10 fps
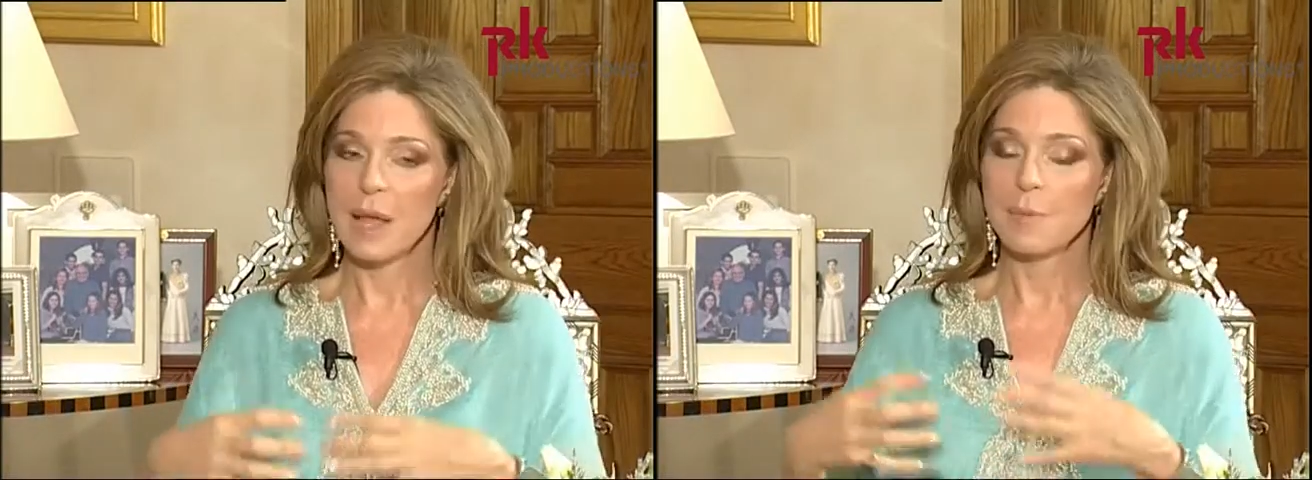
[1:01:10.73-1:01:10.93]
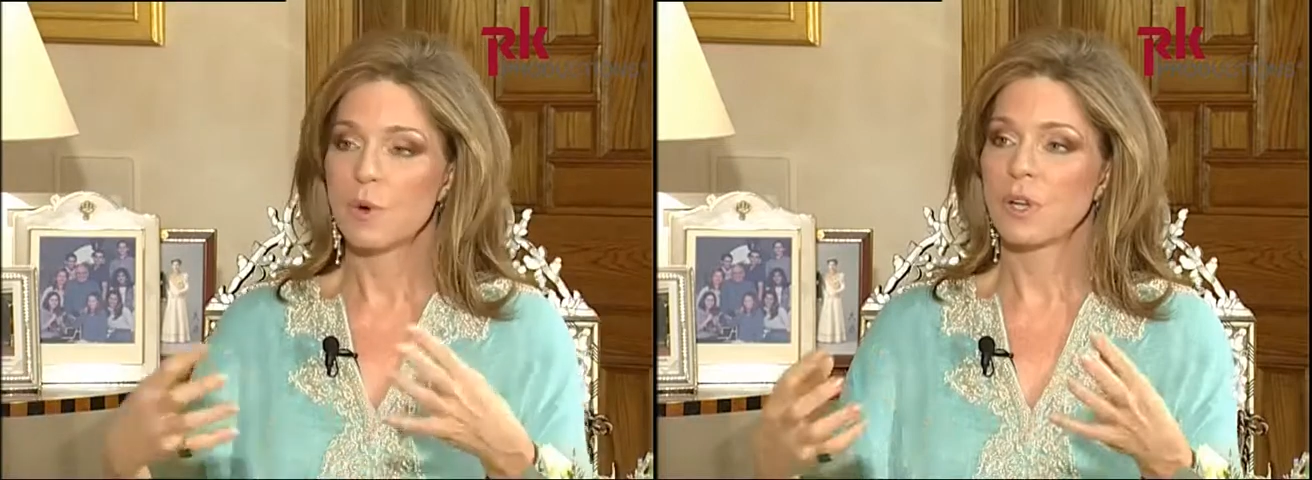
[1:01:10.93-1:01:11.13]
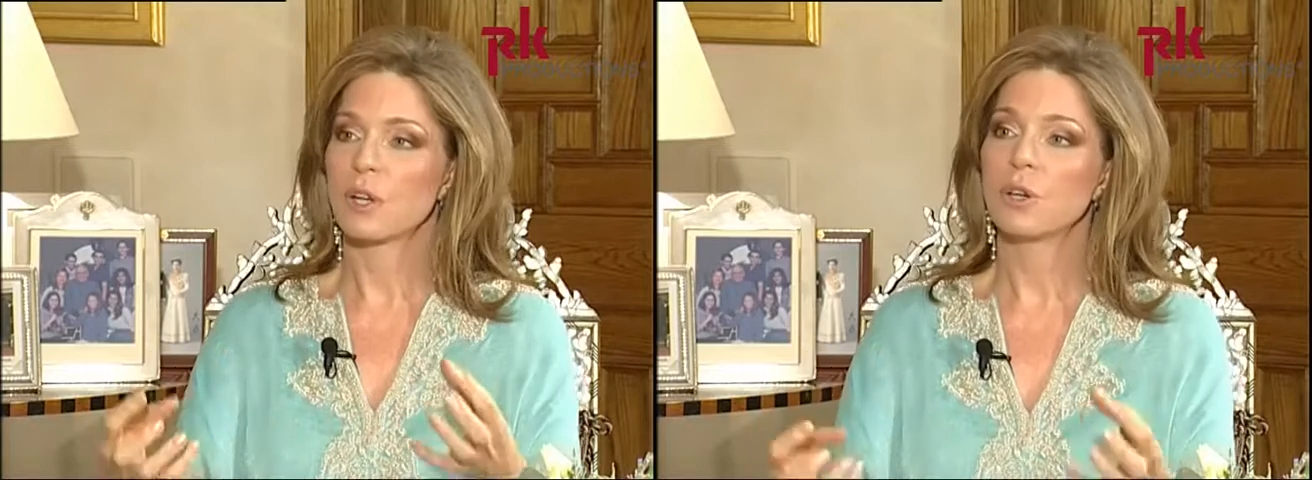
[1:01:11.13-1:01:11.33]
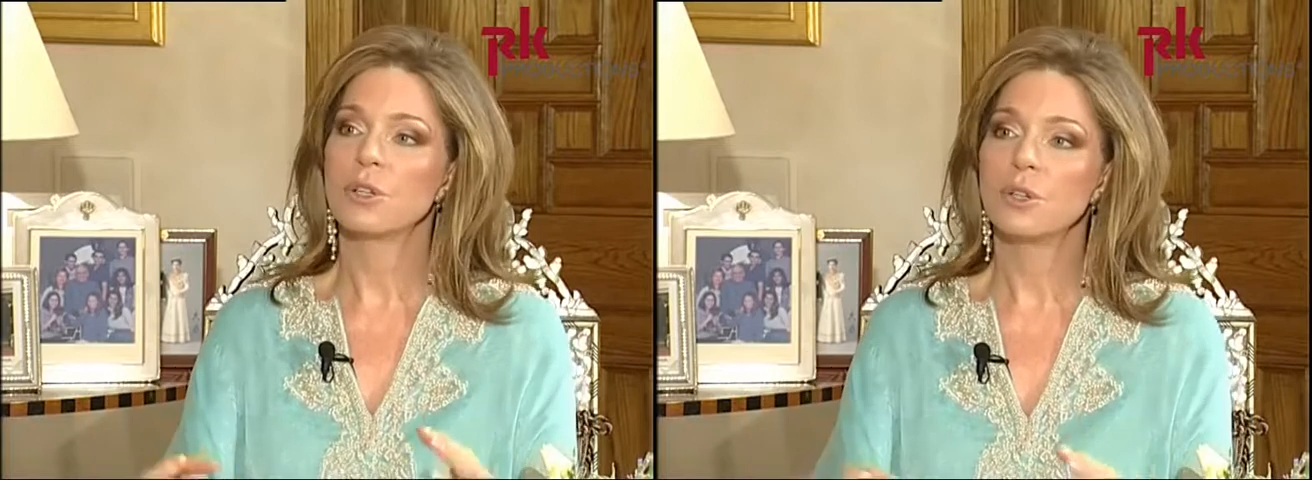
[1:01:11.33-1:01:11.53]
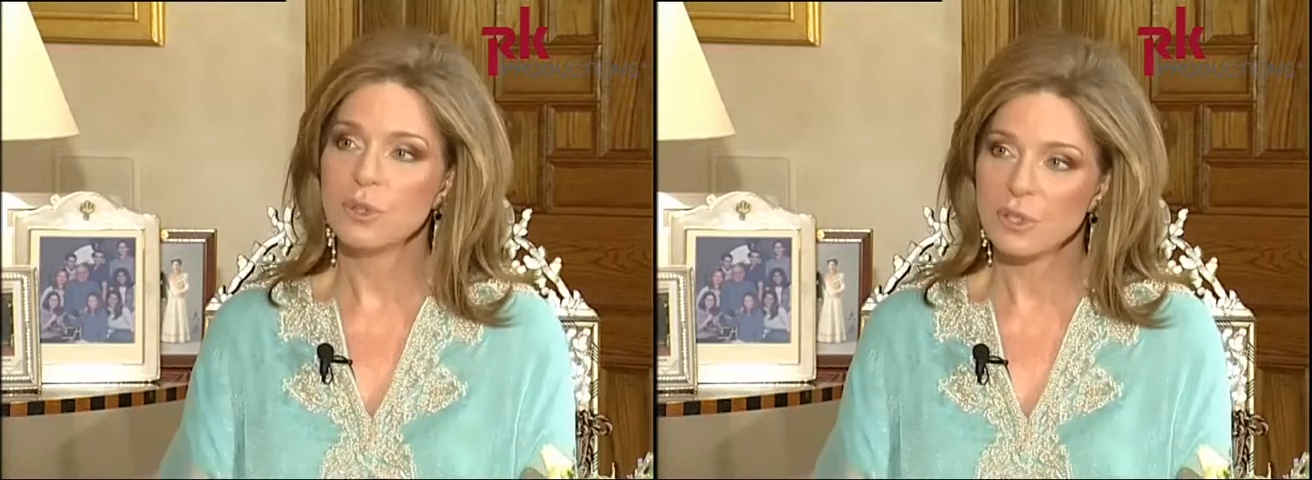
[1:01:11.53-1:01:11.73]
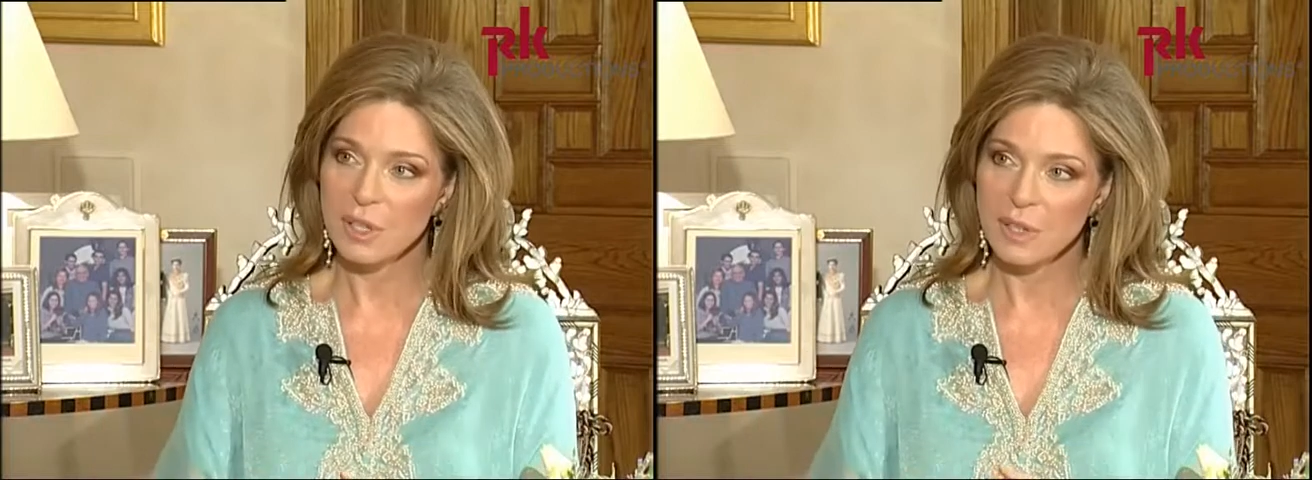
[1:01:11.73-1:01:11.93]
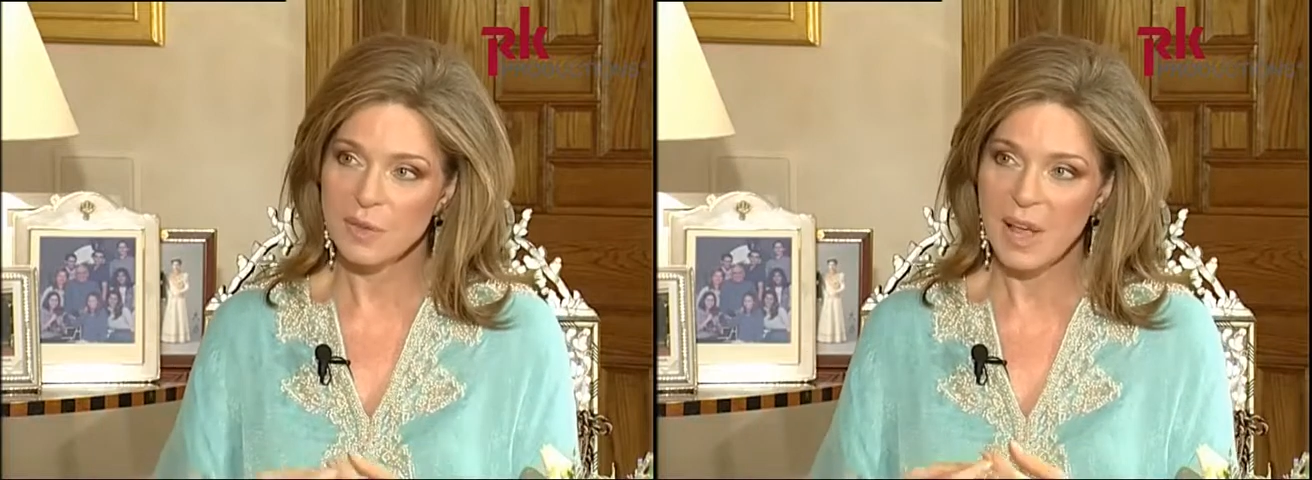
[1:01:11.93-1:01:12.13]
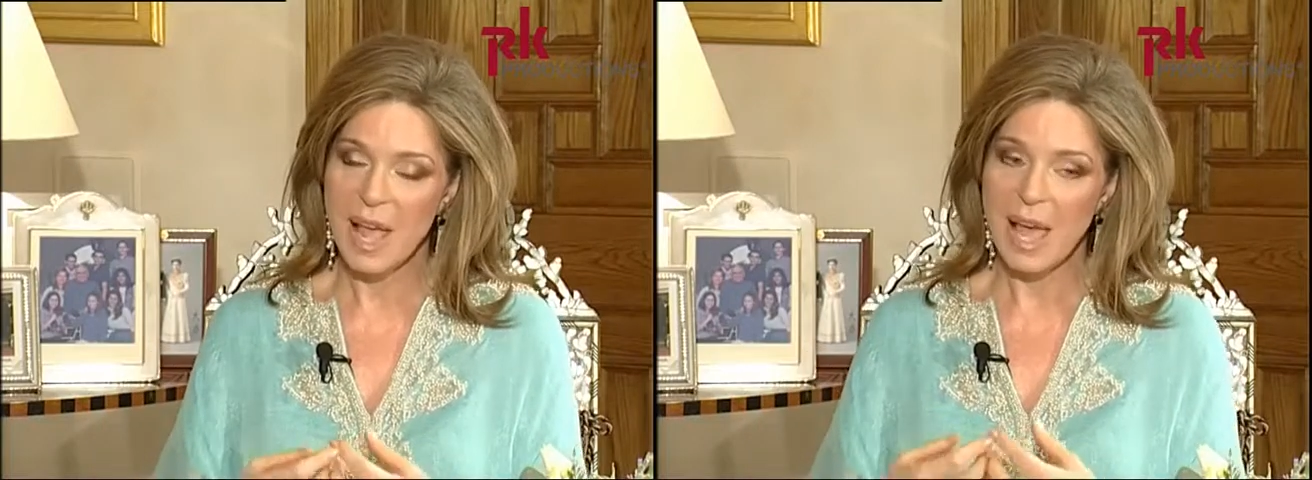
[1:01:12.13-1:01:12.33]
a more
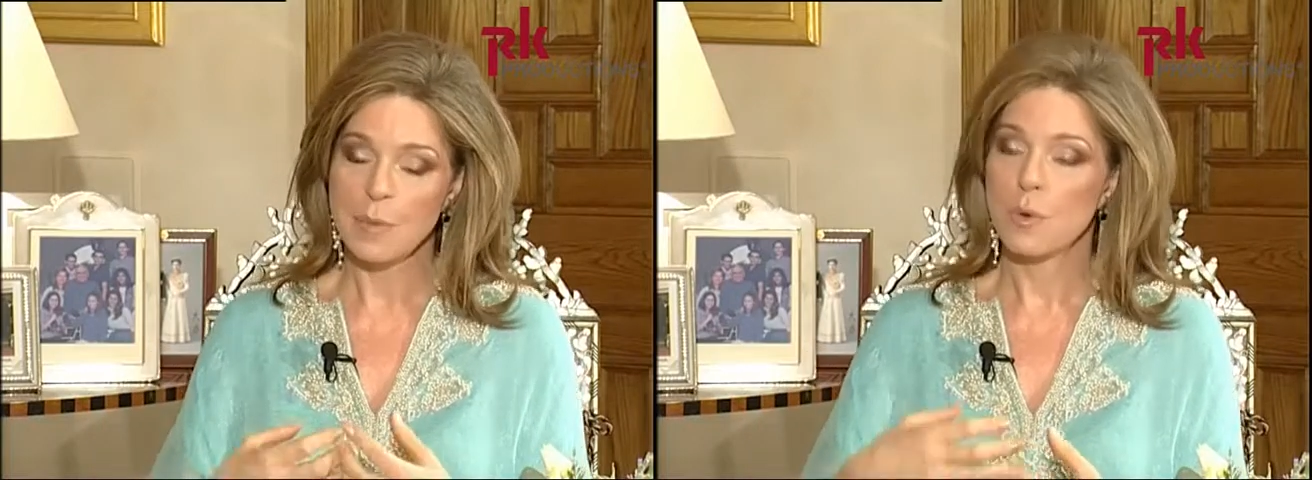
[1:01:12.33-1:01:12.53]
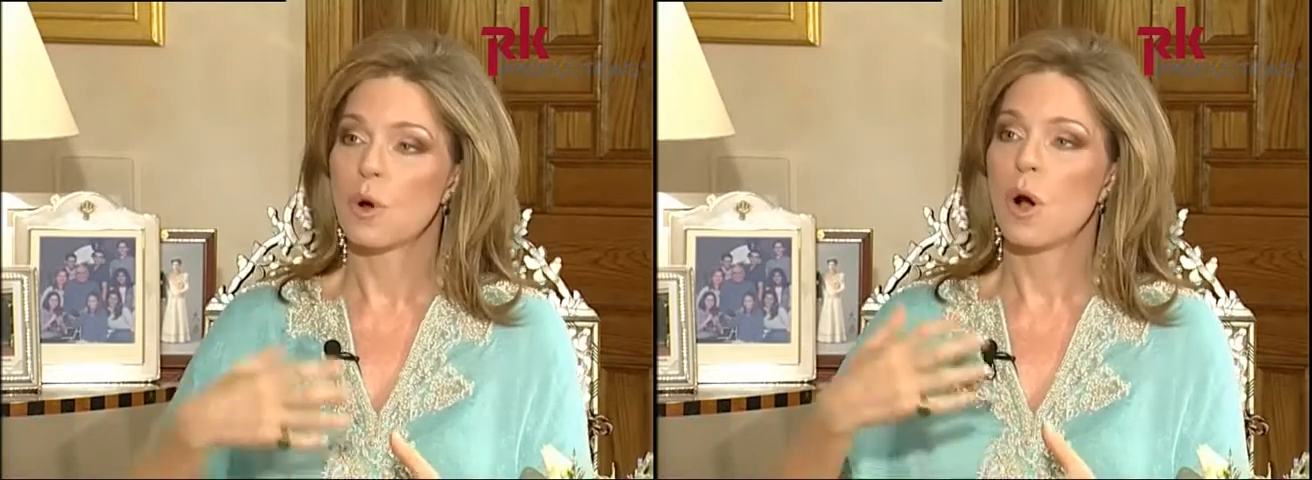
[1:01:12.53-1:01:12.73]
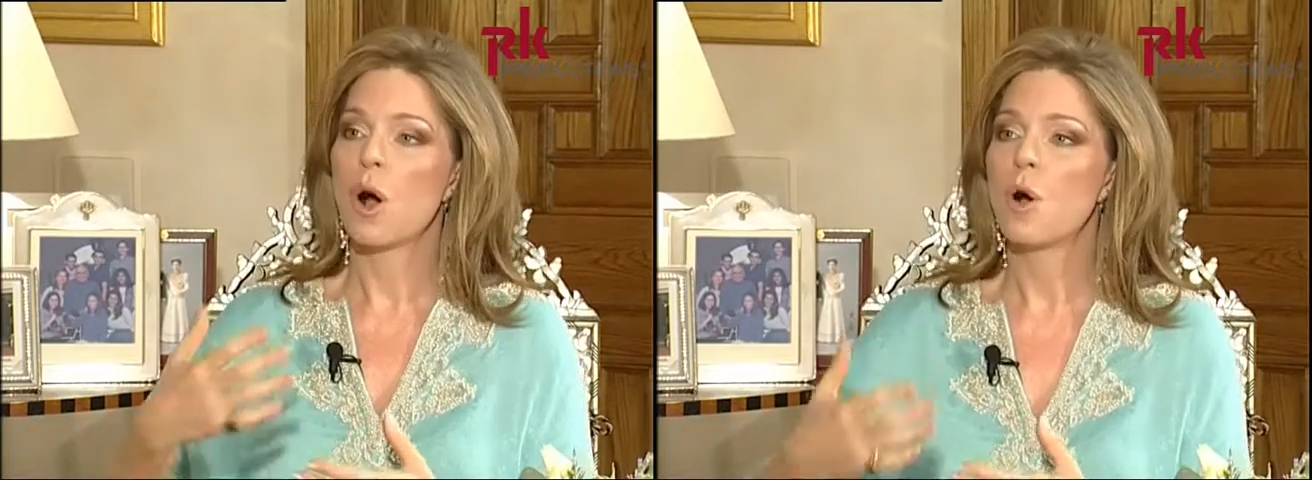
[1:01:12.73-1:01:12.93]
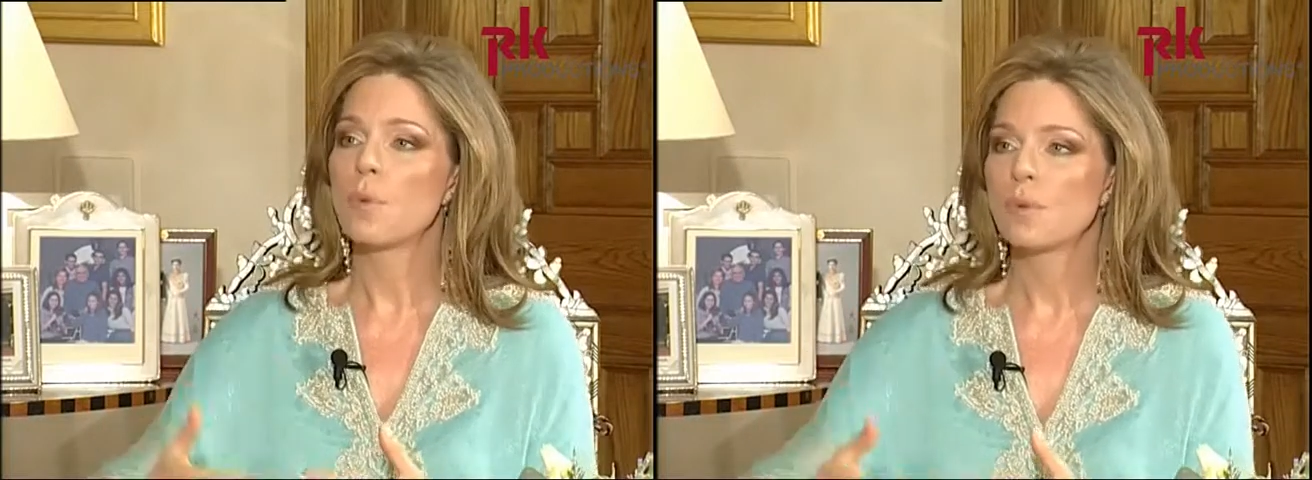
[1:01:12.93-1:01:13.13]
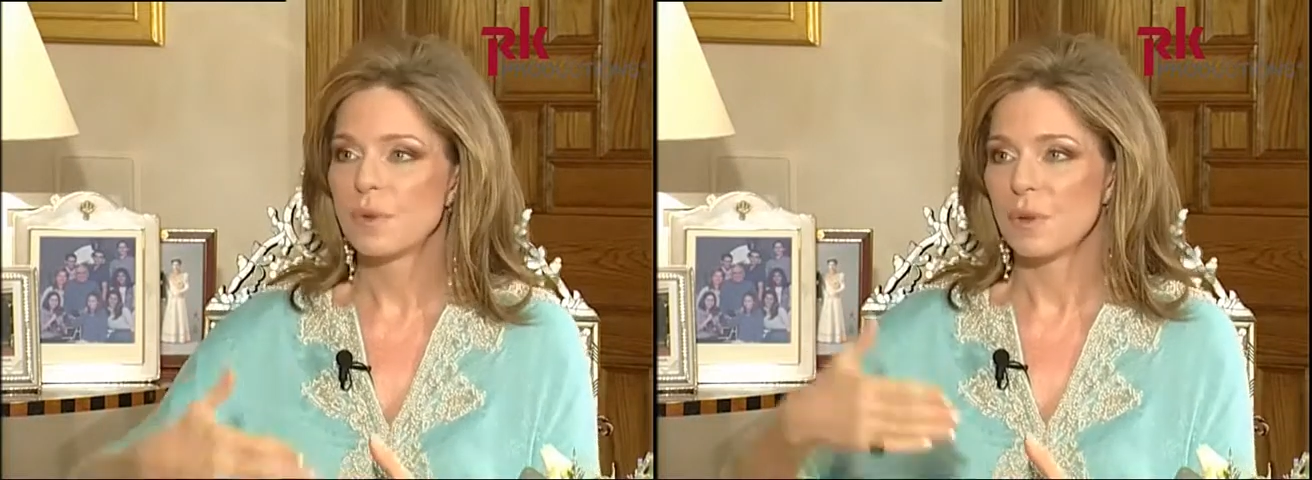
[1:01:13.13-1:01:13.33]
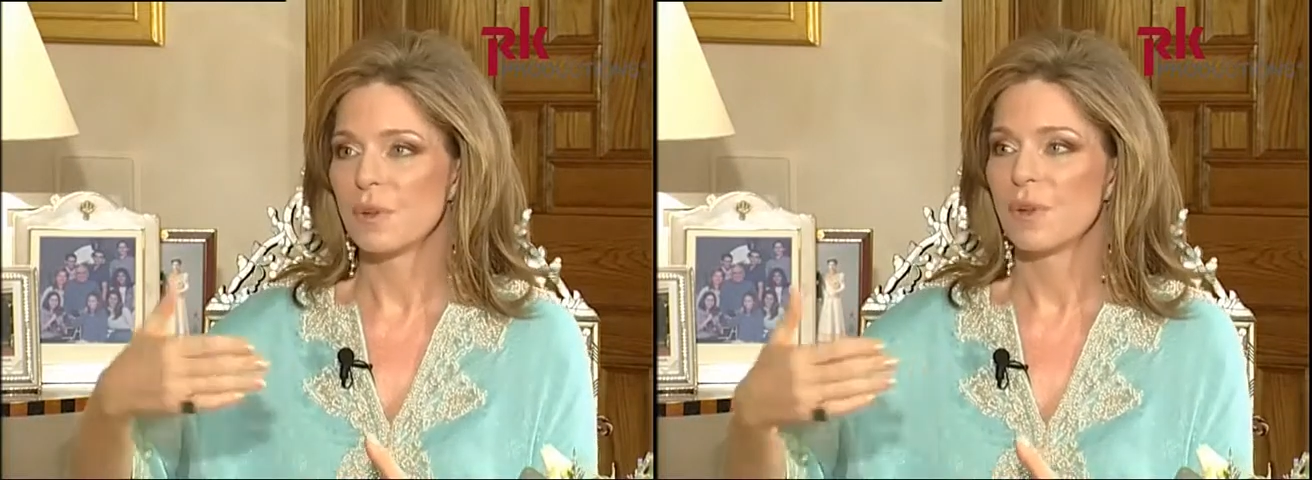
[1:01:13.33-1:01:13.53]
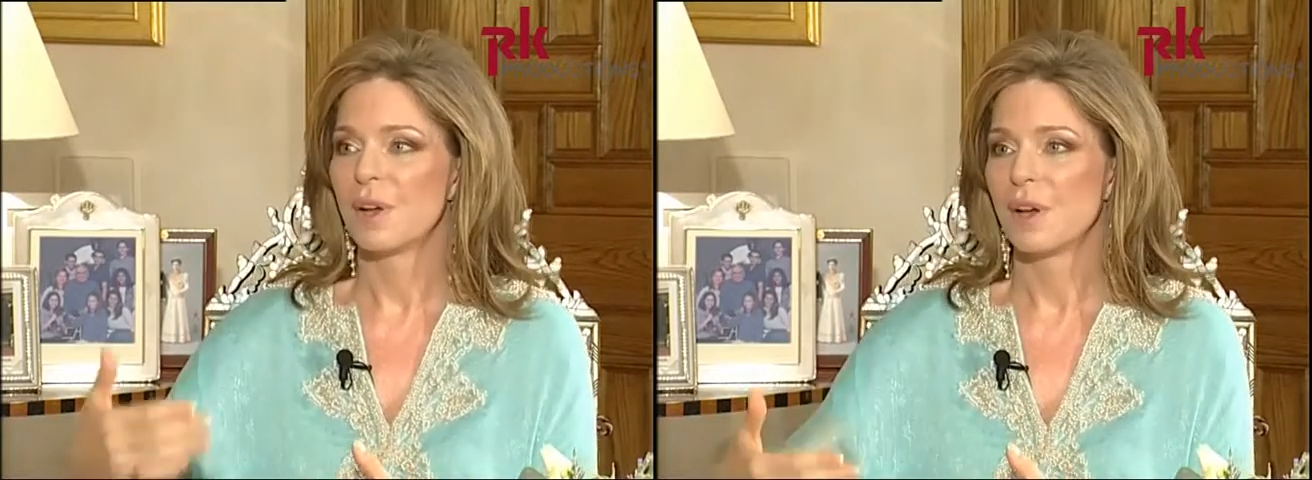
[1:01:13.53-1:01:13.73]
inclusive, and a more hopeful